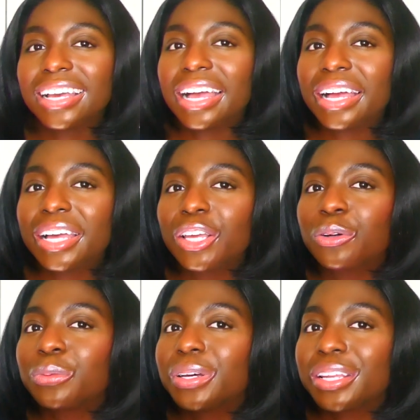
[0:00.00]
I
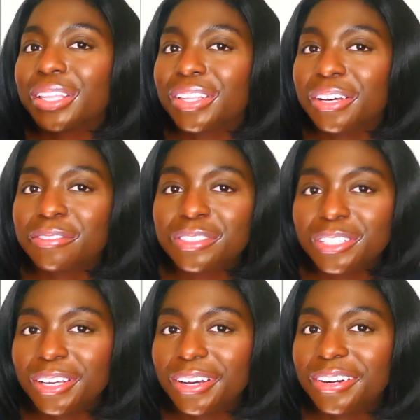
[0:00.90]
would love to
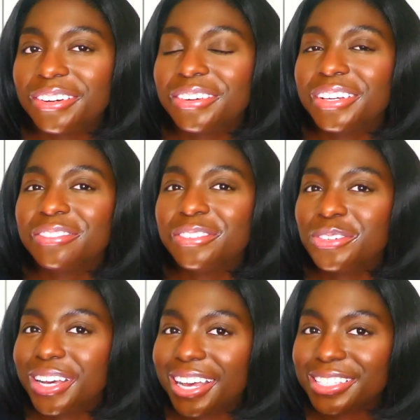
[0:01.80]
know if you
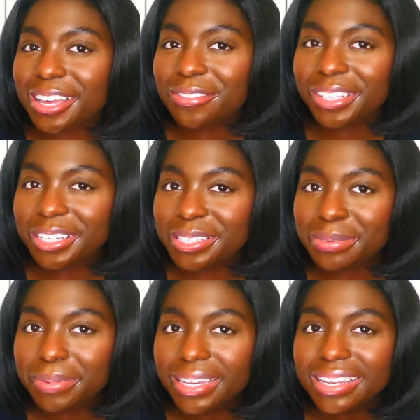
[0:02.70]
guys have any
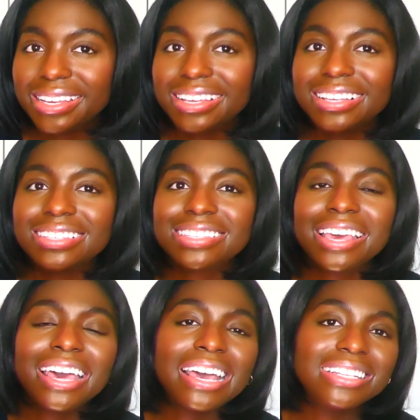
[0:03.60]
Speedies.
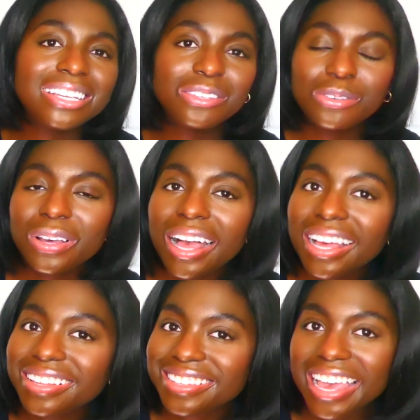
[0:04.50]
Did you
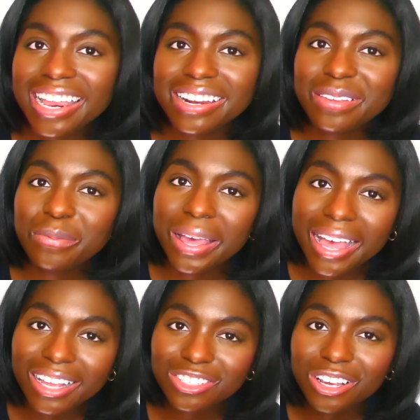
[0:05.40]
guys add any
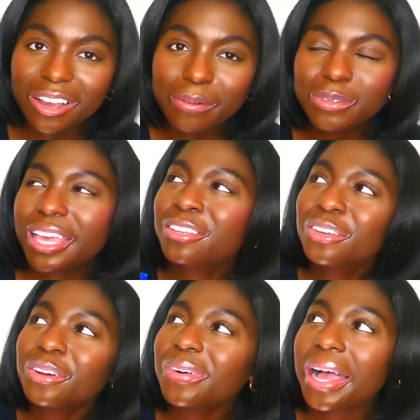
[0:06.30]
bag charms? And you
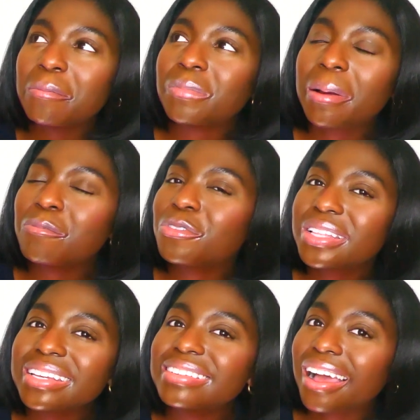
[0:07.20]
know what? I'm
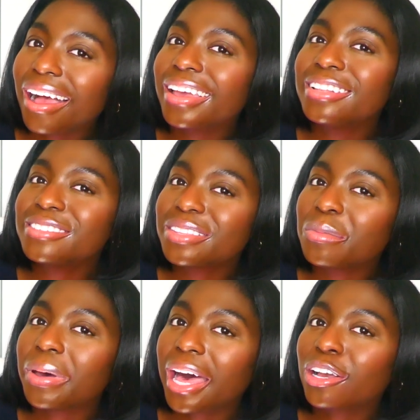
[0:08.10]
really not into the
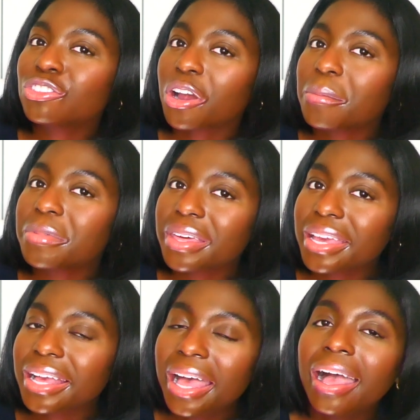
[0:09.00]
bag charm
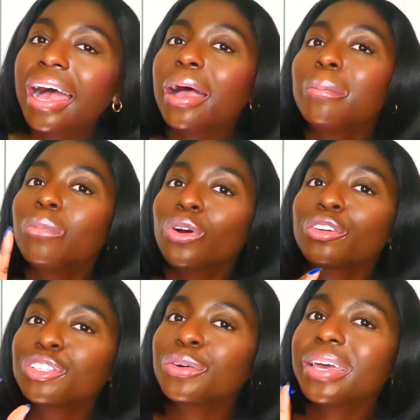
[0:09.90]
thing. I'm more
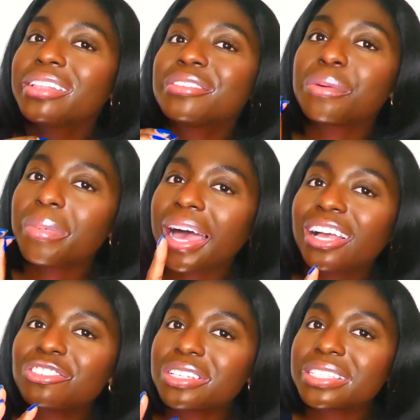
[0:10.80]
so into the
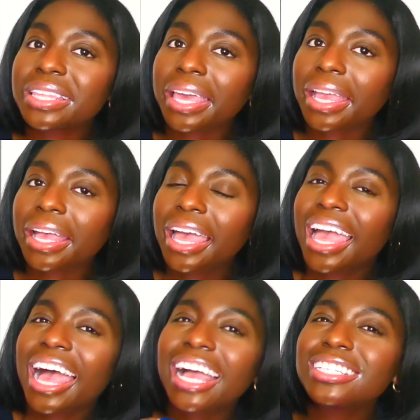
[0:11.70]
patches thing.
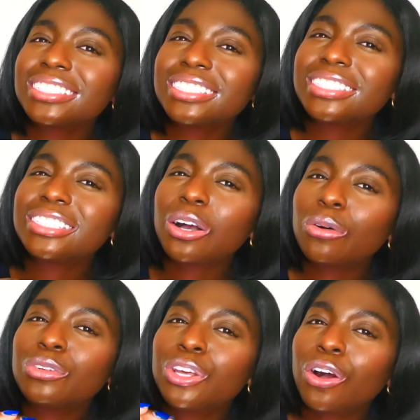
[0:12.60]
I just
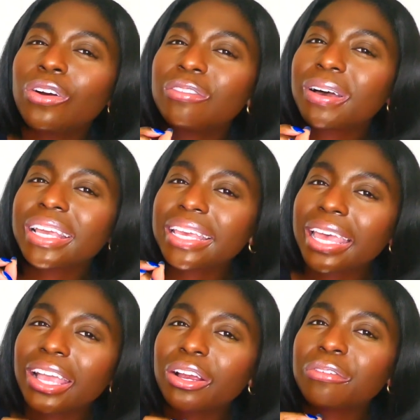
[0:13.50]
don't know if I
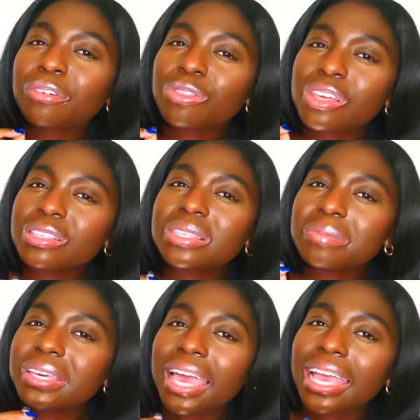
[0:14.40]
care for things to
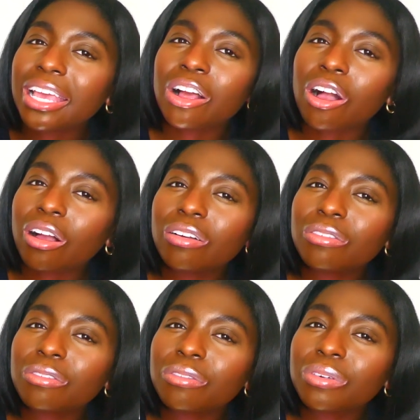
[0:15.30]
be hanging off
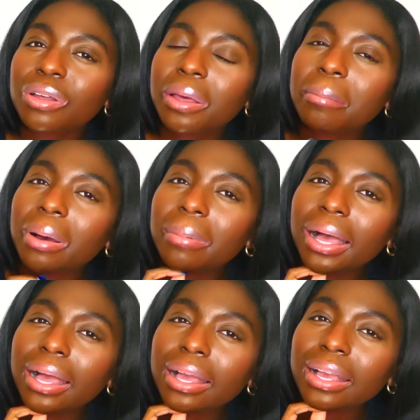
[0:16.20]
my
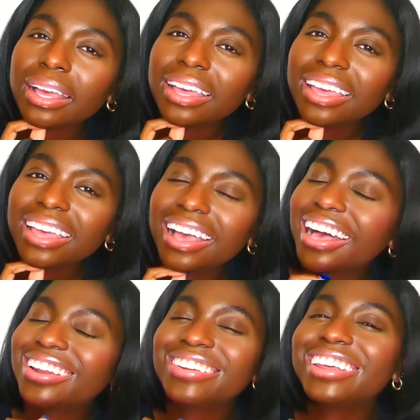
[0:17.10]
bag.
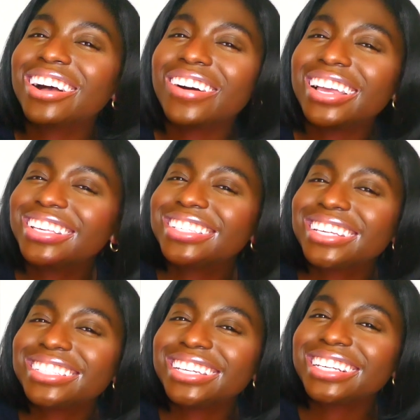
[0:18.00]
I don't know. It just
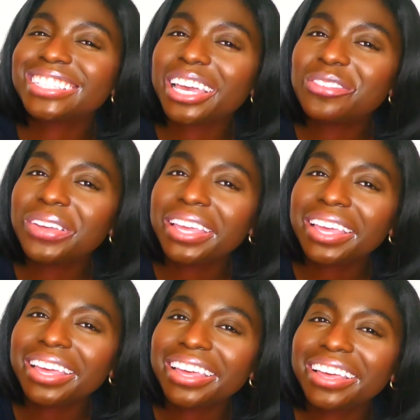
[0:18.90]
doesn't excite
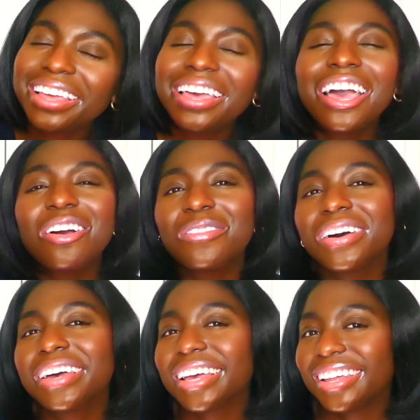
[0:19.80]
me.
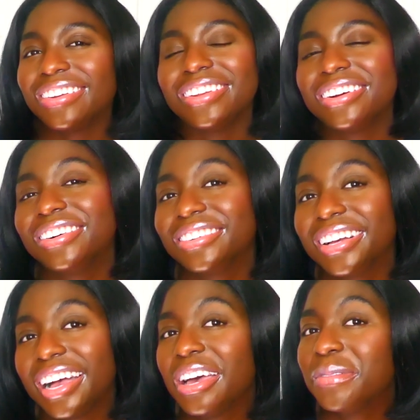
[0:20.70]
But I don't know.
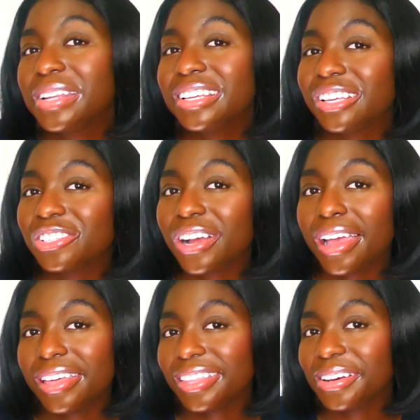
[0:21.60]
I may need to try
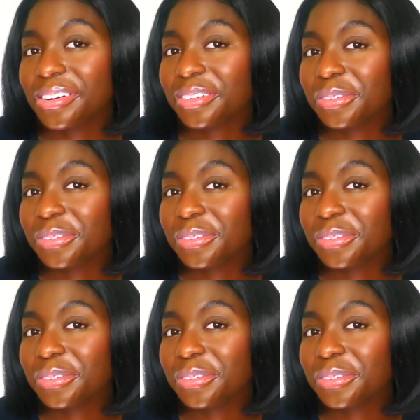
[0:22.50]
it though.